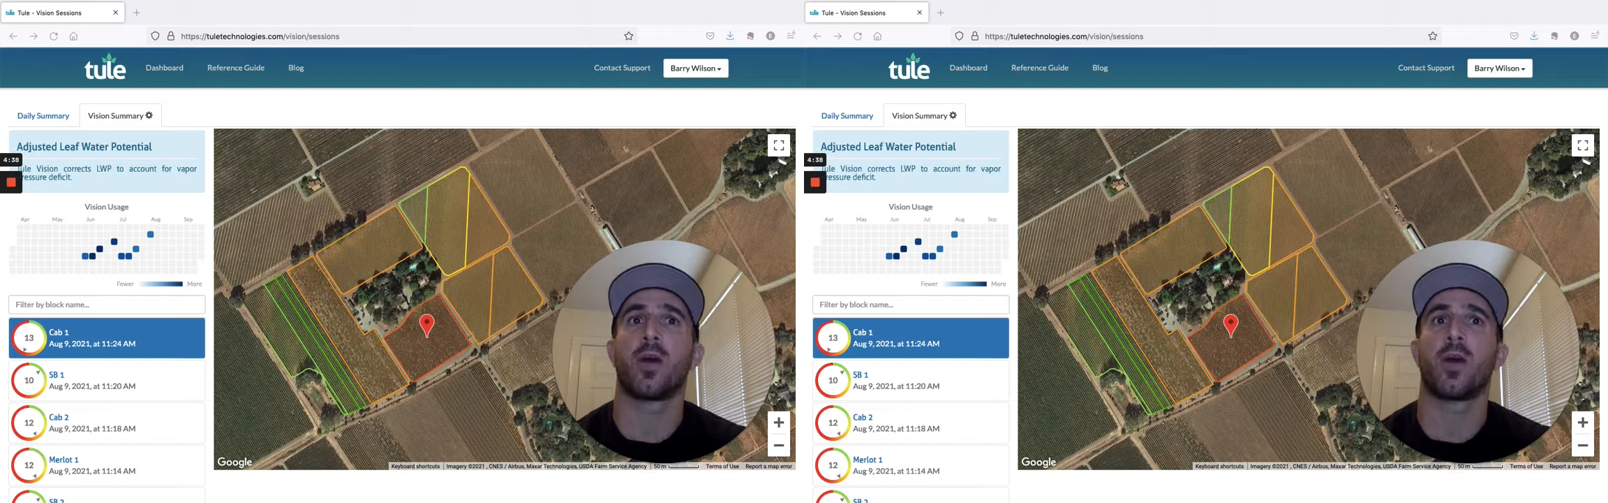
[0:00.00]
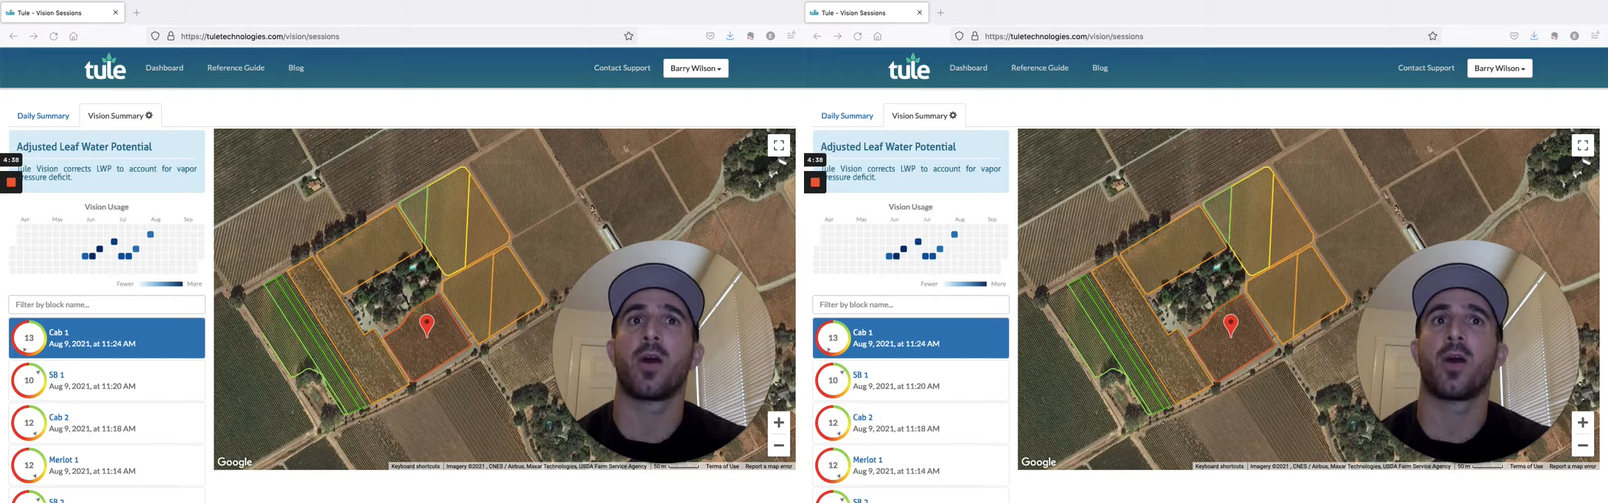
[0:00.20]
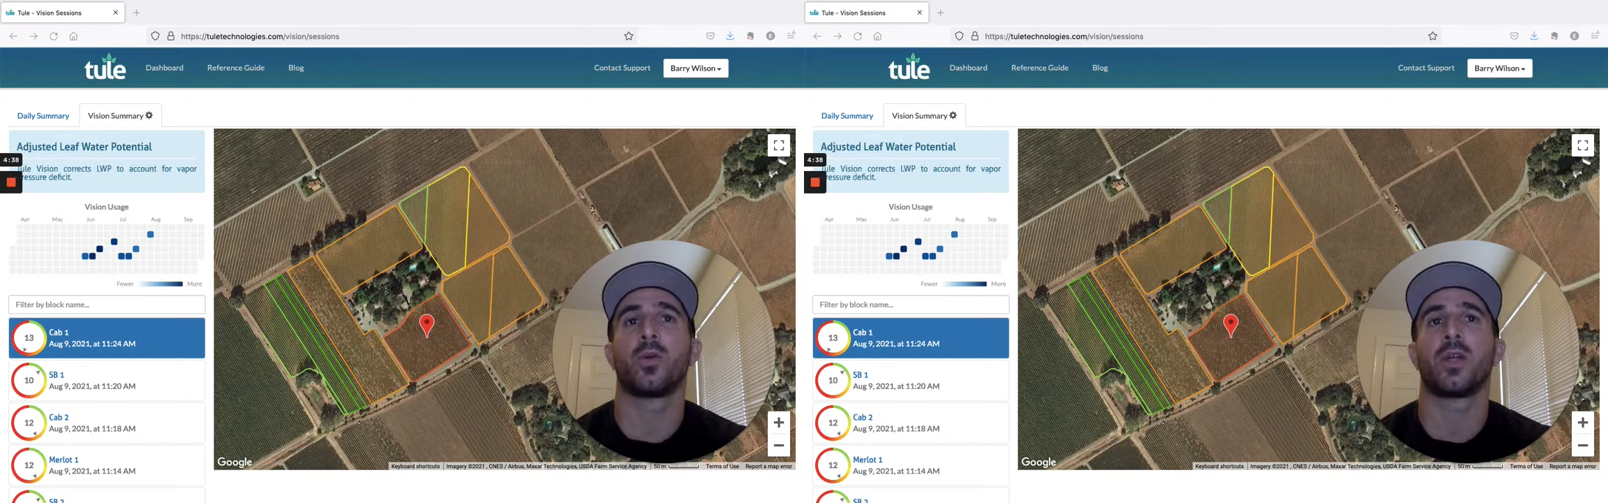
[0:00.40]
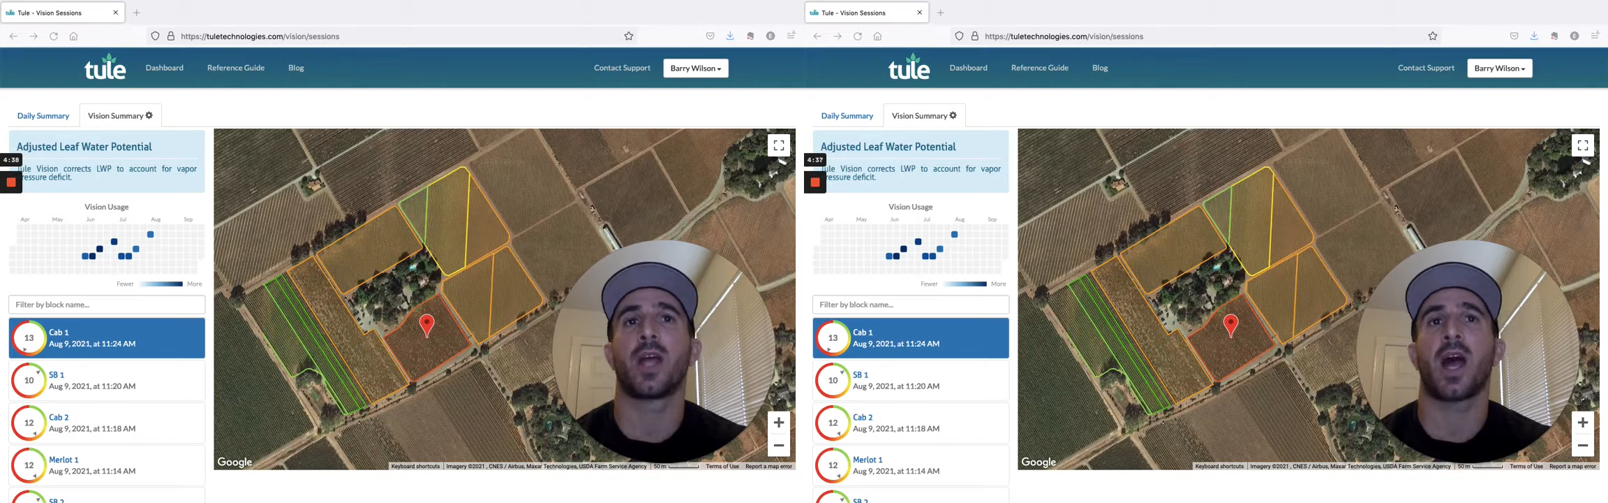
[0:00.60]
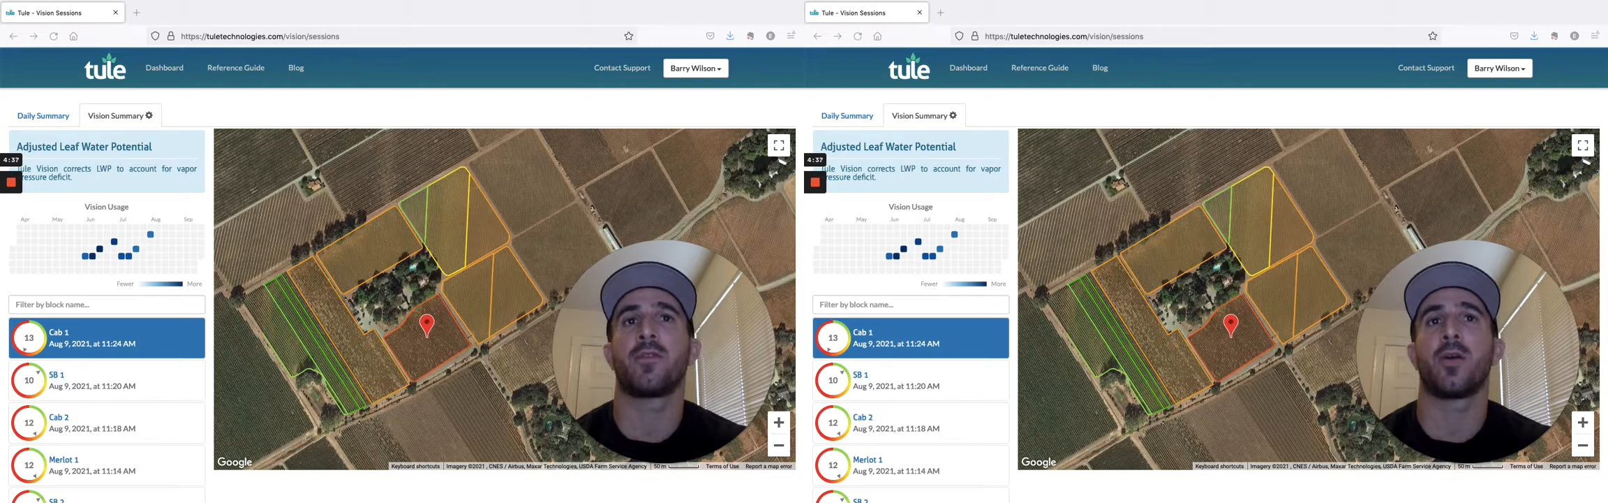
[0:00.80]
on the Tule
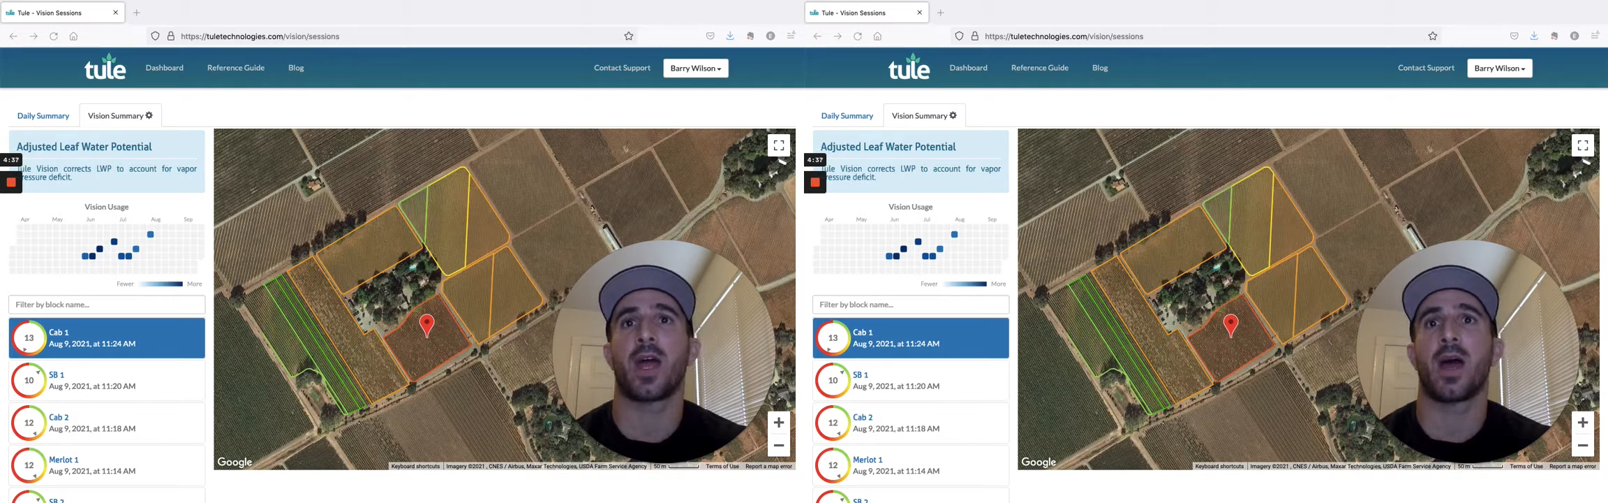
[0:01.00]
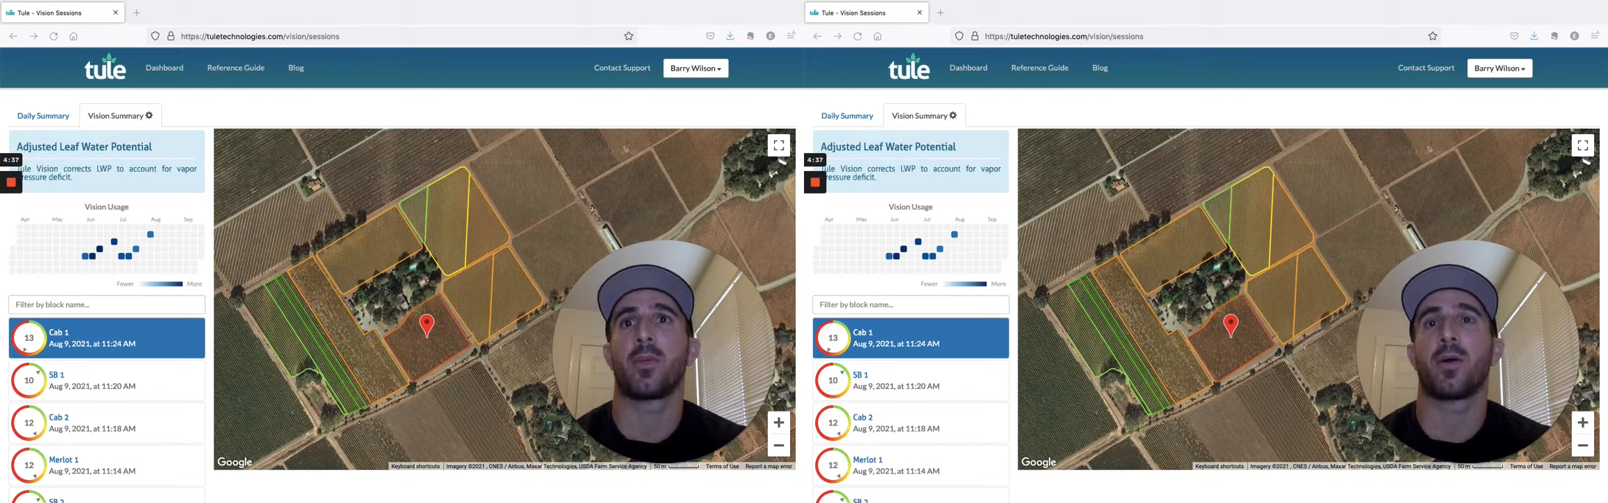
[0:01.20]
iPhone app.